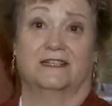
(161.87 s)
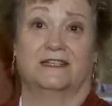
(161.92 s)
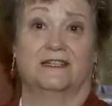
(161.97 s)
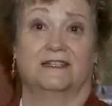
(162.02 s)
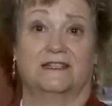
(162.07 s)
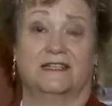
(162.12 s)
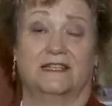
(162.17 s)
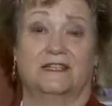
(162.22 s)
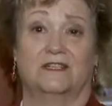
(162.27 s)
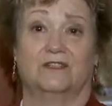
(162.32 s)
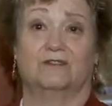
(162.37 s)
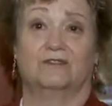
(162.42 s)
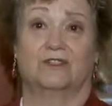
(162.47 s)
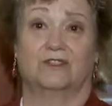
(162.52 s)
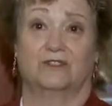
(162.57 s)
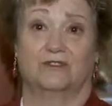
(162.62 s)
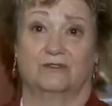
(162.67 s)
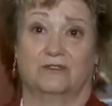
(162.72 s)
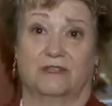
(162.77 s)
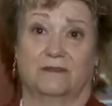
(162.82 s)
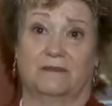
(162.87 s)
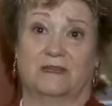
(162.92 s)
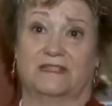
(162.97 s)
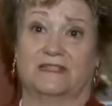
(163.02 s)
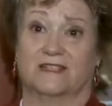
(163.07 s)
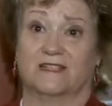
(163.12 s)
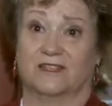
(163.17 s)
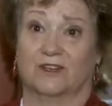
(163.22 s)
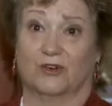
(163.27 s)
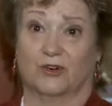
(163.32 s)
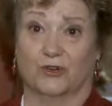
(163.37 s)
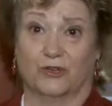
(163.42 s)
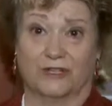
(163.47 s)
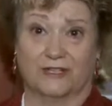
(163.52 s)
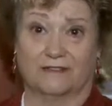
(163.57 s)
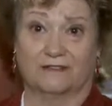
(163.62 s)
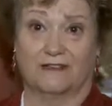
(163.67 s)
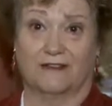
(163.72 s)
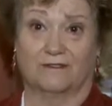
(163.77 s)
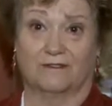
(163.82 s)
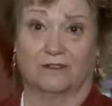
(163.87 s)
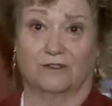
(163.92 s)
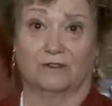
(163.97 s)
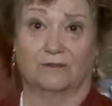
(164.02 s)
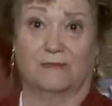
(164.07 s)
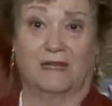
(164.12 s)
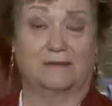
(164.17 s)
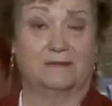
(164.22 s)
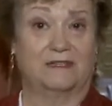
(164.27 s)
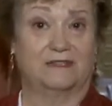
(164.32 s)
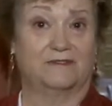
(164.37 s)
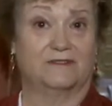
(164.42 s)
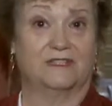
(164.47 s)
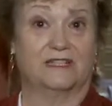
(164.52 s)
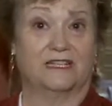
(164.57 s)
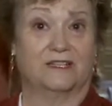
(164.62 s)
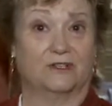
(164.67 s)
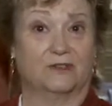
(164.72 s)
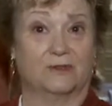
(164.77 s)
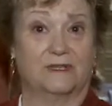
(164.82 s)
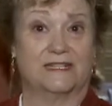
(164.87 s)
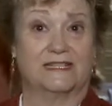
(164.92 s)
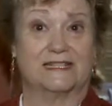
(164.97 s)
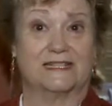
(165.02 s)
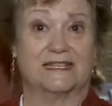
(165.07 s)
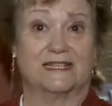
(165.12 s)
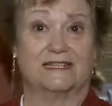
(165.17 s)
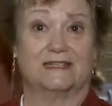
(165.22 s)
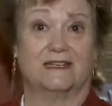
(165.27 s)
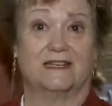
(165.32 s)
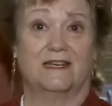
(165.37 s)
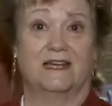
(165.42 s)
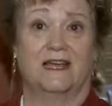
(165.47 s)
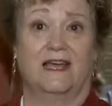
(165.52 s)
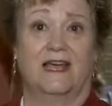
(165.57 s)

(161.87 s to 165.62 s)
continue to do them at this current level, maybe even increasing.